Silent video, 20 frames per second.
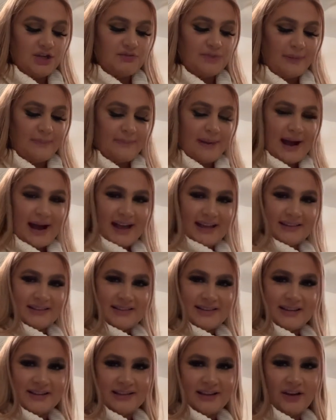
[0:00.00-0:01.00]
my pants
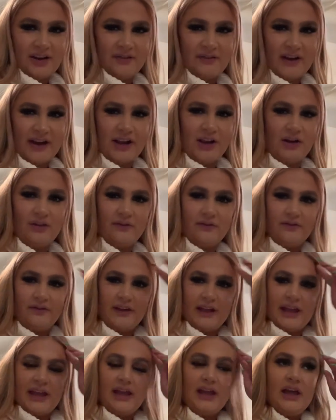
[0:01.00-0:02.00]
because they're not very
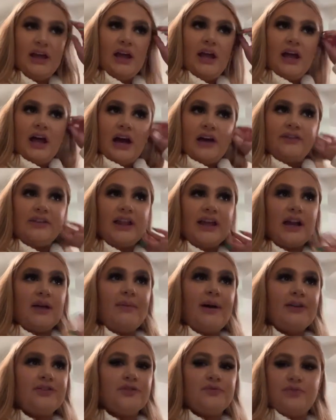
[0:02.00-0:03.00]
comfy. I feel like I
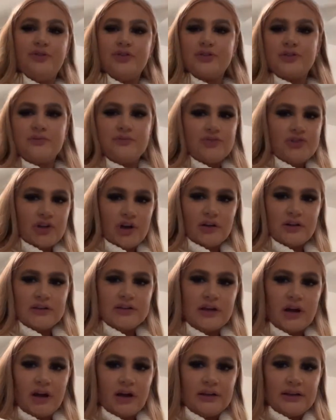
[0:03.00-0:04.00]
might just put some joggers
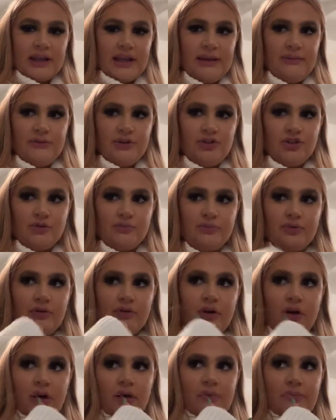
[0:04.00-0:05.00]
on, keep the jumper
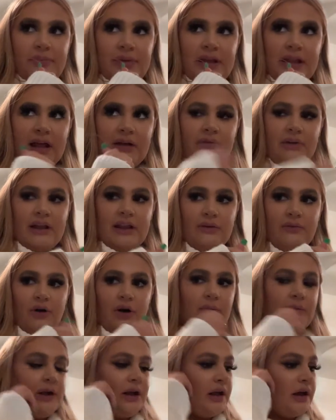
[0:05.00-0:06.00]
on, be like really
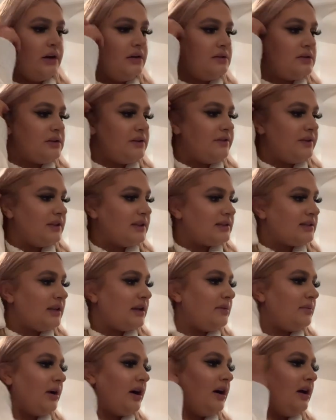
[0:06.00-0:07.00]
warm and cozy for the
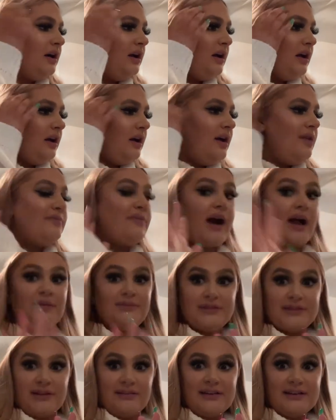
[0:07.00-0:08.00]
cinema. But I'm
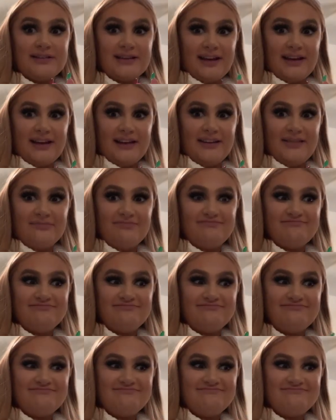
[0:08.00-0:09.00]
so excited.
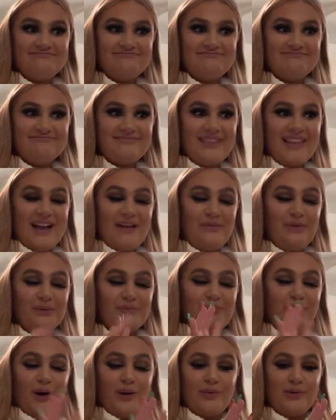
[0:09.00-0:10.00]
I want
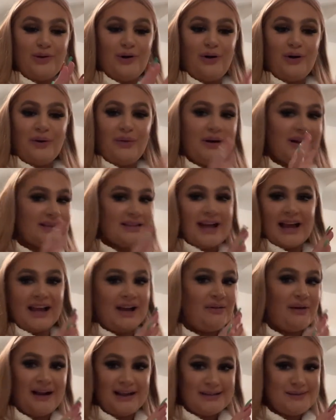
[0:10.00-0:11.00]
popcorn, I want a
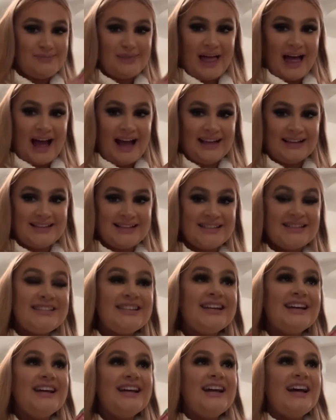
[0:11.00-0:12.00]
Tango Ice Blast.
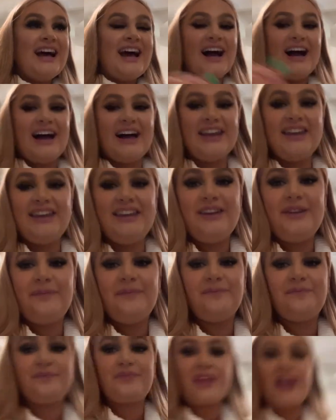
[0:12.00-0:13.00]
And
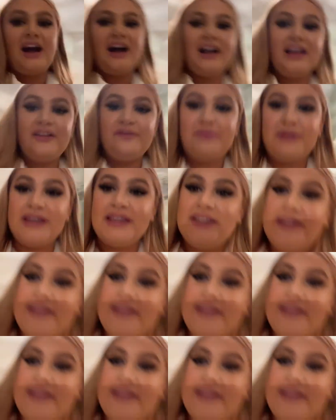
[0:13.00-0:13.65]
I've been